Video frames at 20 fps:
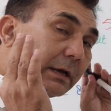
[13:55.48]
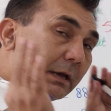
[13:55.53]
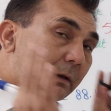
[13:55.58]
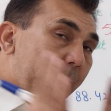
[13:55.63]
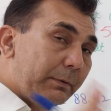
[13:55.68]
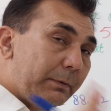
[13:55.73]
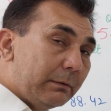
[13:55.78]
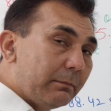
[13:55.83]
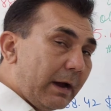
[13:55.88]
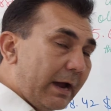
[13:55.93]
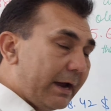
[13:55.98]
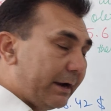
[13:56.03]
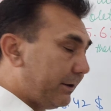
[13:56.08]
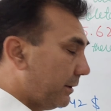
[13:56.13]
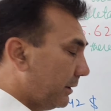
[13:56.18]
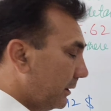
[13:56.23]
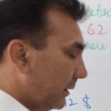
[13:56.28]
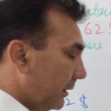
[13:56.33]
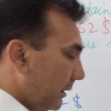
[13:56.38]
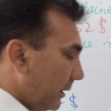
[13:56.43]
keep in
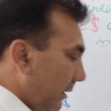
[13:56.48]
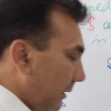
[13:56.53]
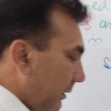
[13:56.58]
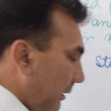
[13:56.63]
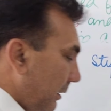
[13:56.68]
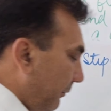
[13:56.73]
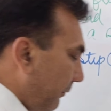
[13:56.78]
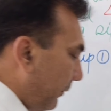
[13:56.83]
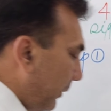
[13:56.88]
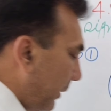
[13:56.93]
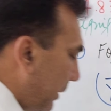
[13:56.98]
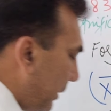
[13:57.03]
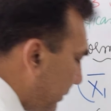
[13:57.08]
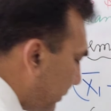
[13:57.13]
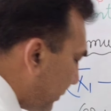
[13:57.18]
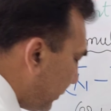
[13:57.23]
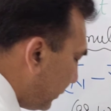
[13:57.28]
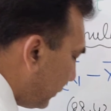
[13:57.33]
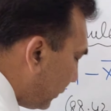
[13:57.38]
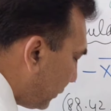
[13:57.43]
mind, the
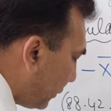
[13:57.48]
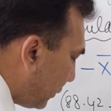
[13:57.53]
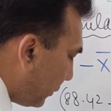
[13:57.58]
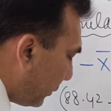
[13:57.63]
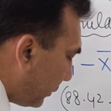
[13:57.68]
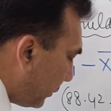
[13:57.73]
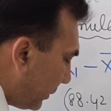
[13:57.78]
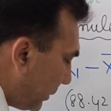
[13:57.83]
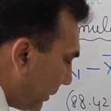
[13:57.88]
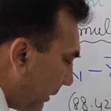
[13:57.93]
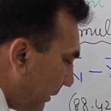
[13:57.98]
first you should